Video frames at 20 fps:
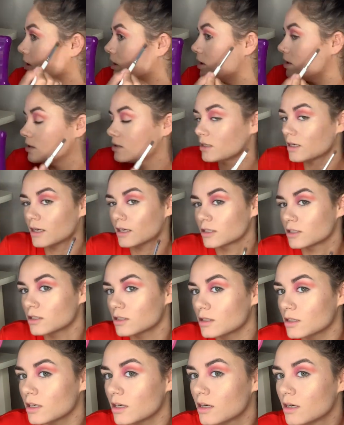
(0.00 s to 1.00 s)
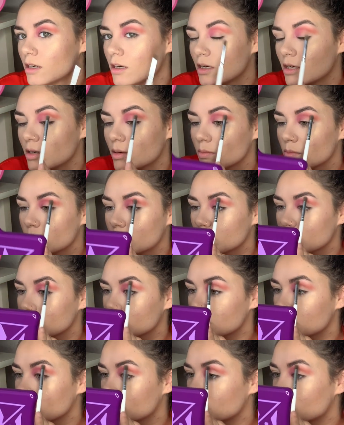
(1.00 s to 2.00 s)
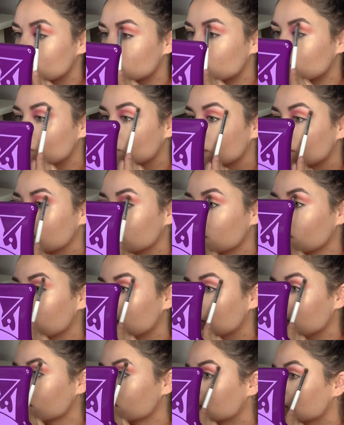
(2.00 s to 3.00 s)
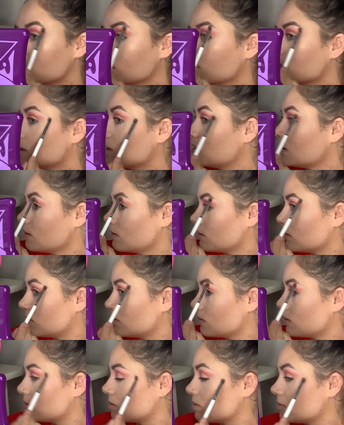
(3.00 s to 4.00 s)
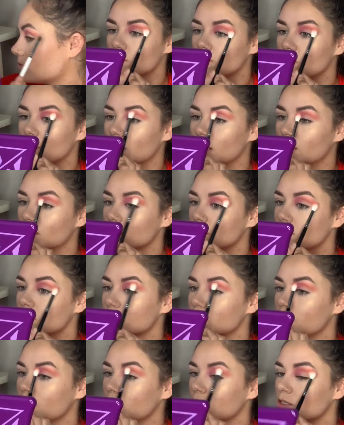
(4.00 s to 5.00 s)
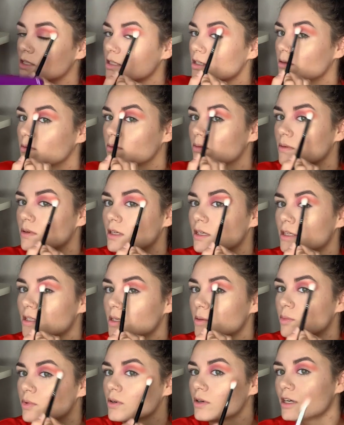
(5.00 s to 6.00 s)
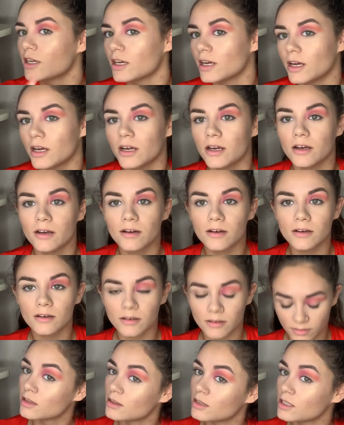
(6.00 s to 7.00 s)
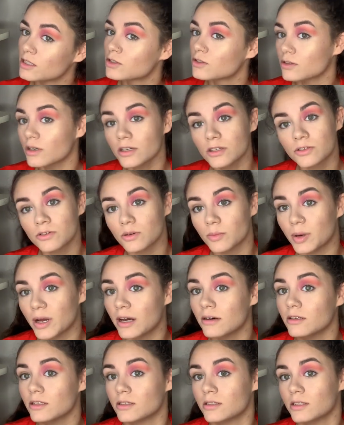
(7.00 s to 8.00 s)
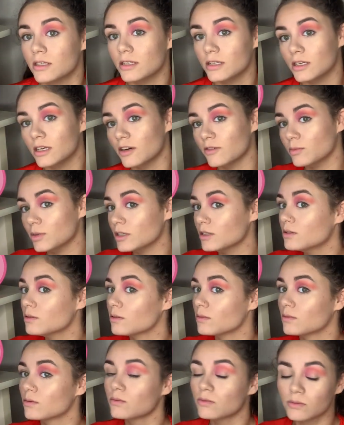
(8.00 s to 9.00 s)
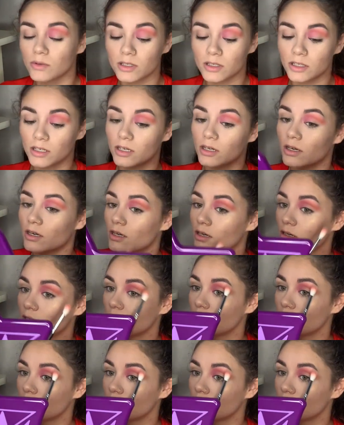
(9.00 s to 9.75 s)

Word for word: It's actually blending out quite nicely. Wow, this is actually really pretty. These drugstore palettes lately have been doing really good.